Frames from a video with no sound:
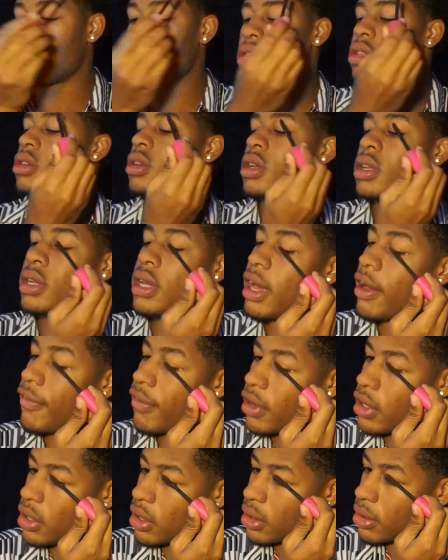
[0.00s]
You can
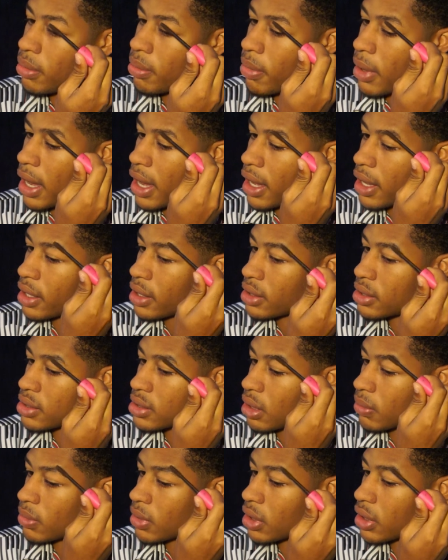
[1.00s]
definitely buy
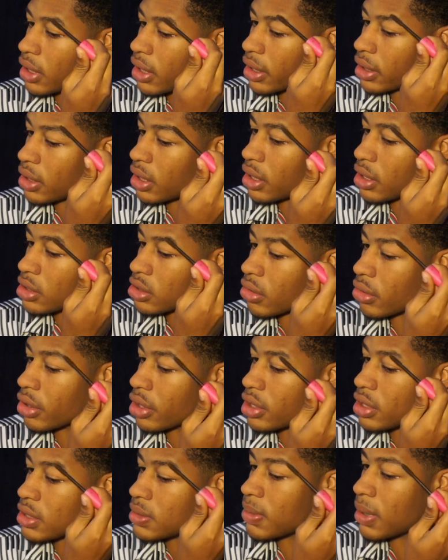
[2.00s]
something like this, or you
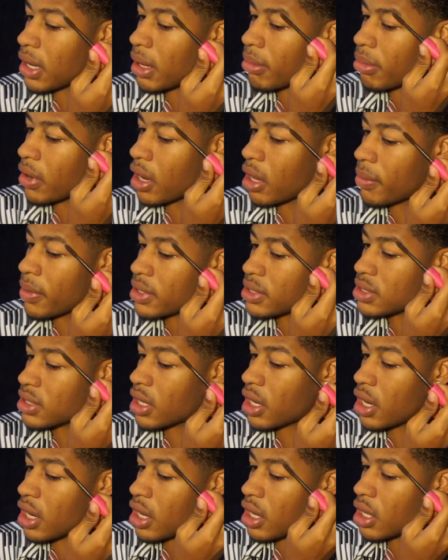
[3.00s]
can just buy a brown
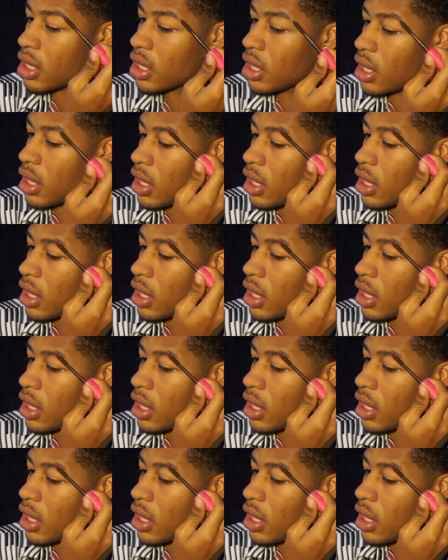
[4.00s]
mascara.